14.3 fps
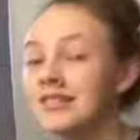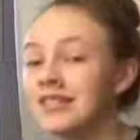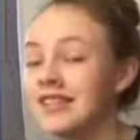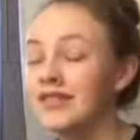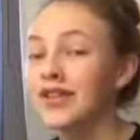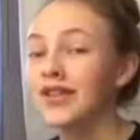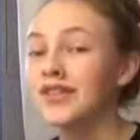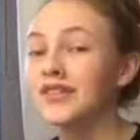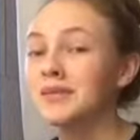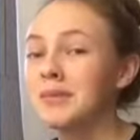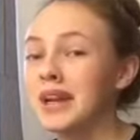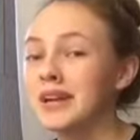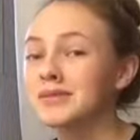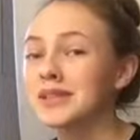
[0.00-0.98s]
Even though I've done
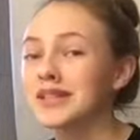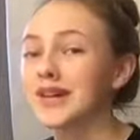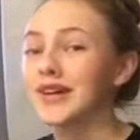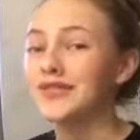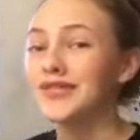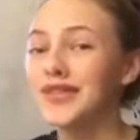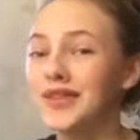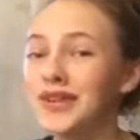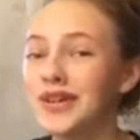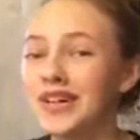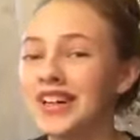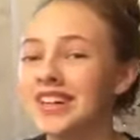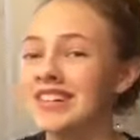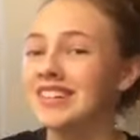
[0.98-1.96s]
makeup since grade
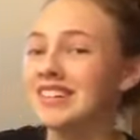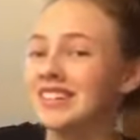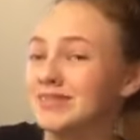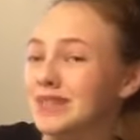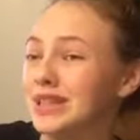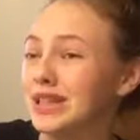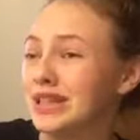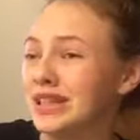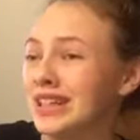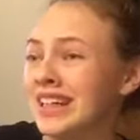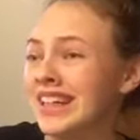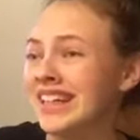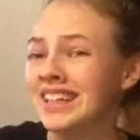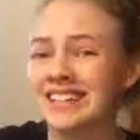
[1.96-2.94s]
4, I'm still
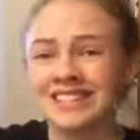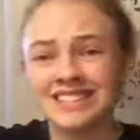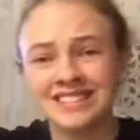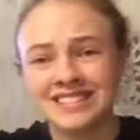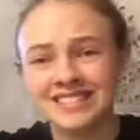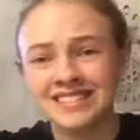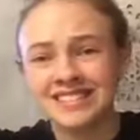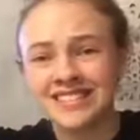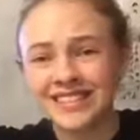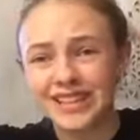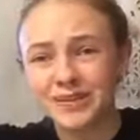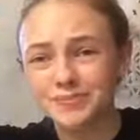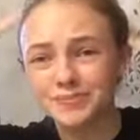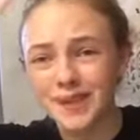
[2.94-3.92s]
learning.
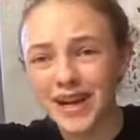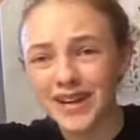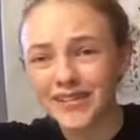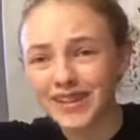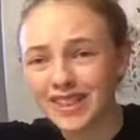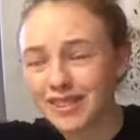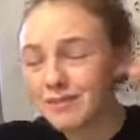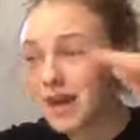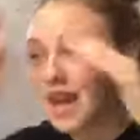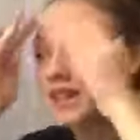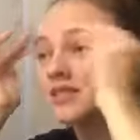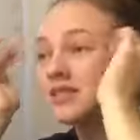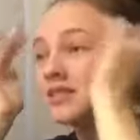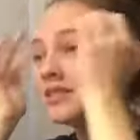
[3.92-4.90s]
So bear with
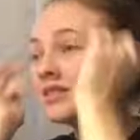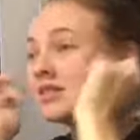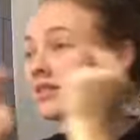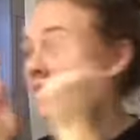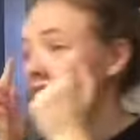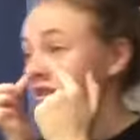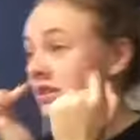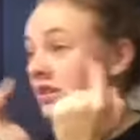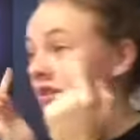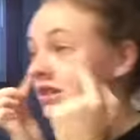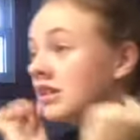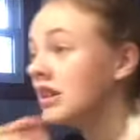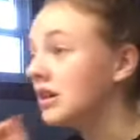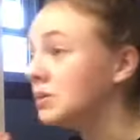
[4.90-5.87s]
me.
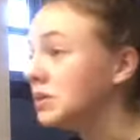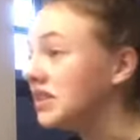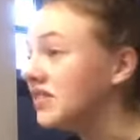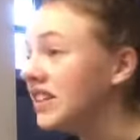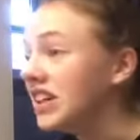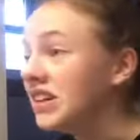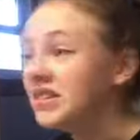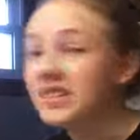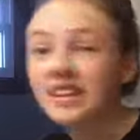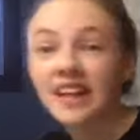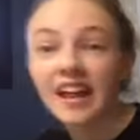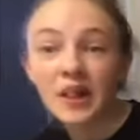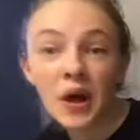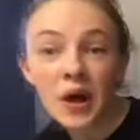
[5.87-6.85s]
Hope this video isn't
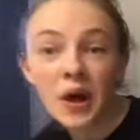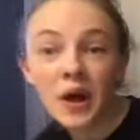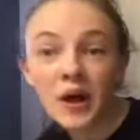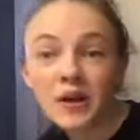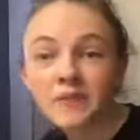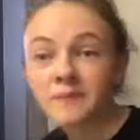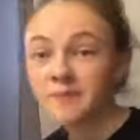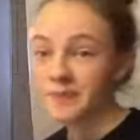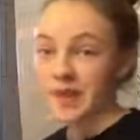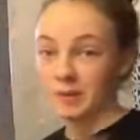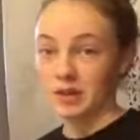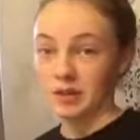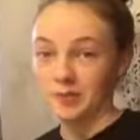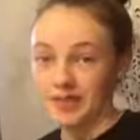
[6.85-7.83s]
that long.
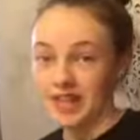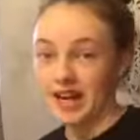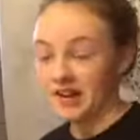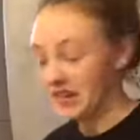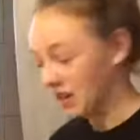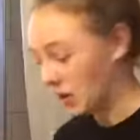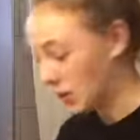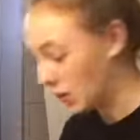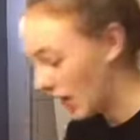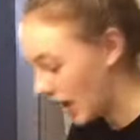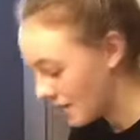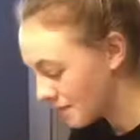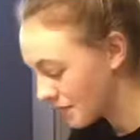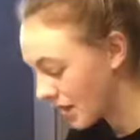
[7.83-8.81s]
I'm gonna be talking the whole
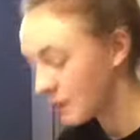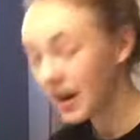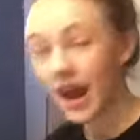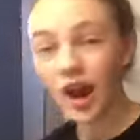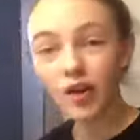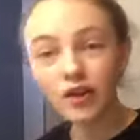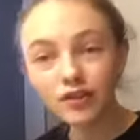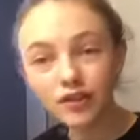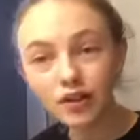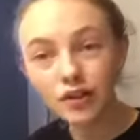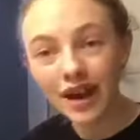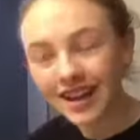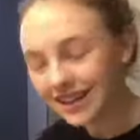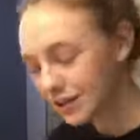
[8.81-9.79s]
way. But how have you
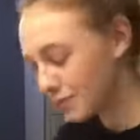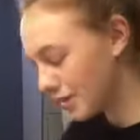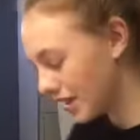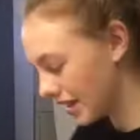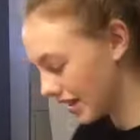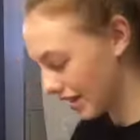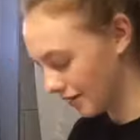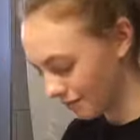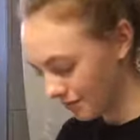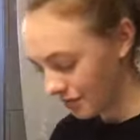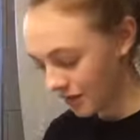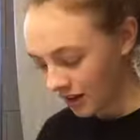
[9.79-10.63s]
guys been?